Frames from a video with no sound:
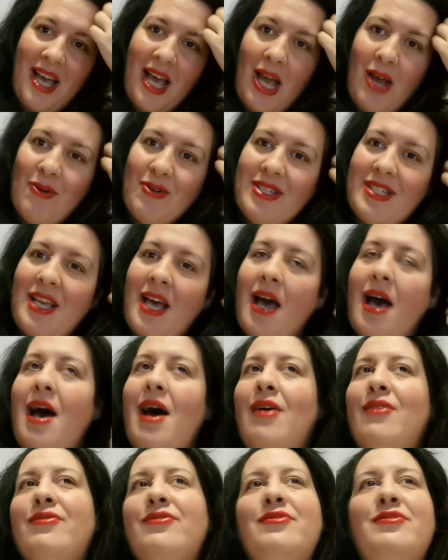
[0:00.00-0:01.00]
I was
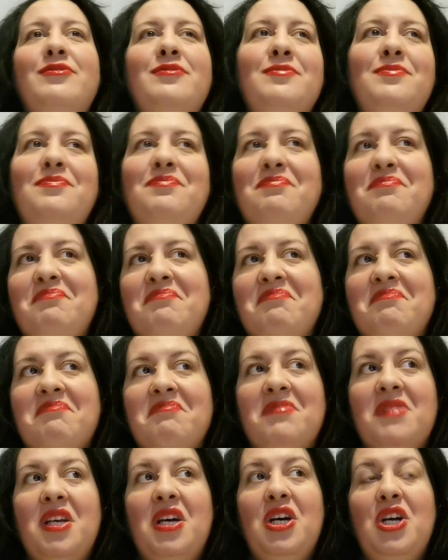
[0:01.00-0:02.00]
have
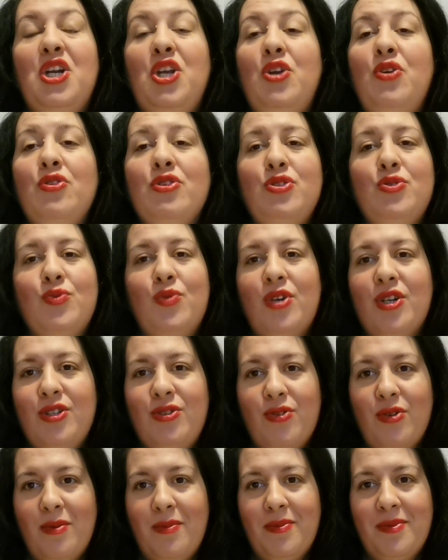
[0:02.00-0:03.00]
a huge
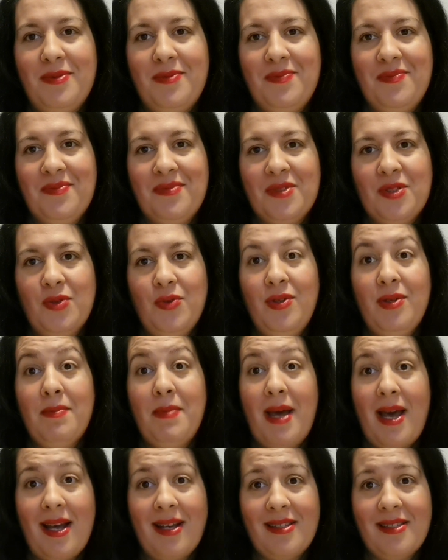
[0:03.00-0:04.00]
wardrobe with
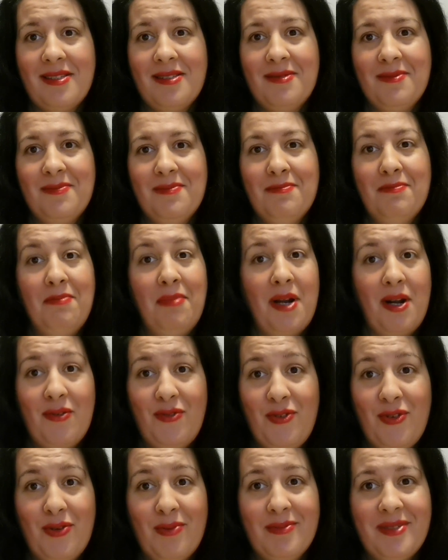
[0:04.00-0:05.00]
bags,
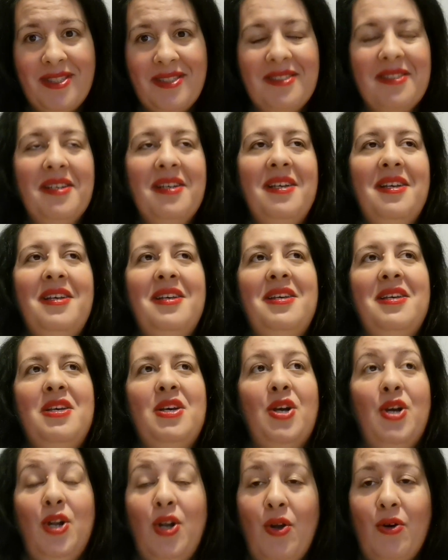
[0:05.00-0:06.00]
perfumes,
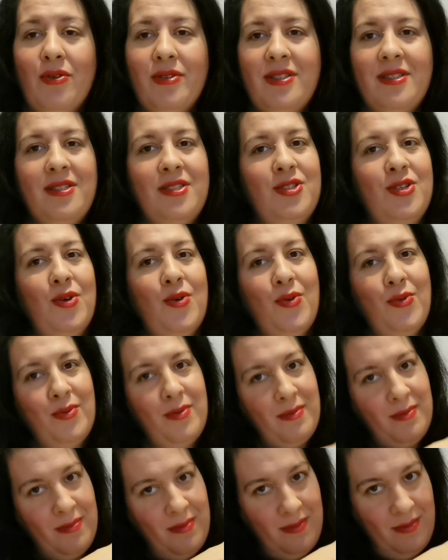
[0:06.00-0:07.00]
clothes. So
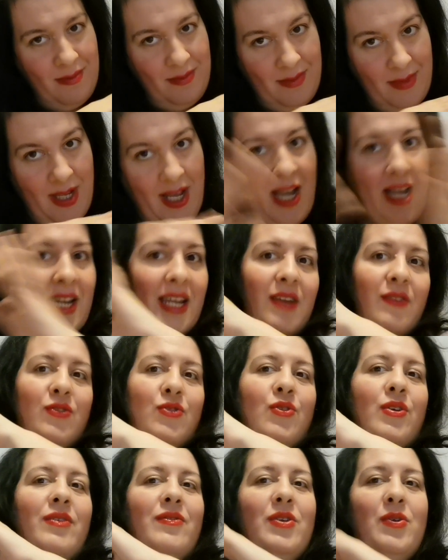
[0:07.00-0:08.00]
I give
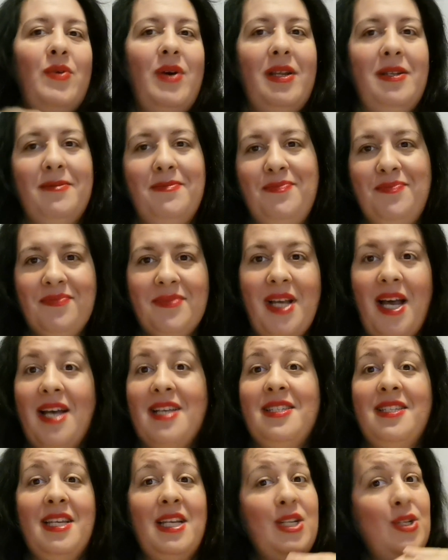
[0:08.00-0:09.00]
to everyone. I
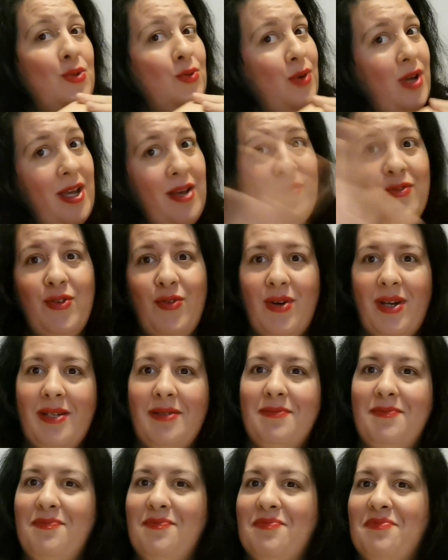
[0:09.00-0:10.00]
send to
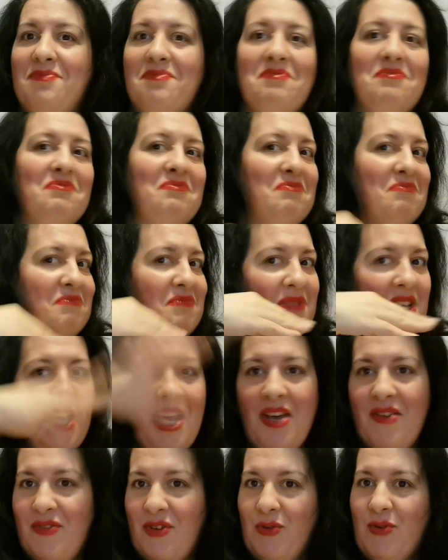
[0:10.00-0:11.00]
everyone,
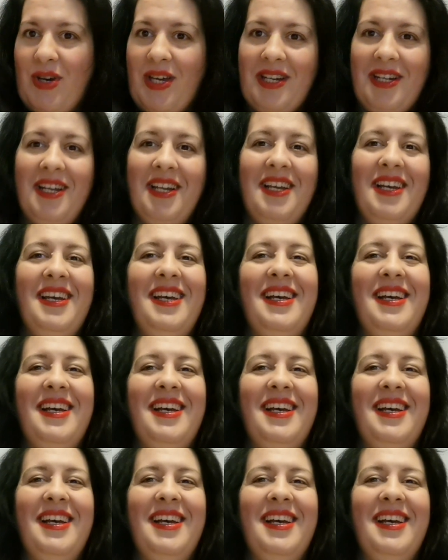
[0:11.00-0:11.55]
everywhere.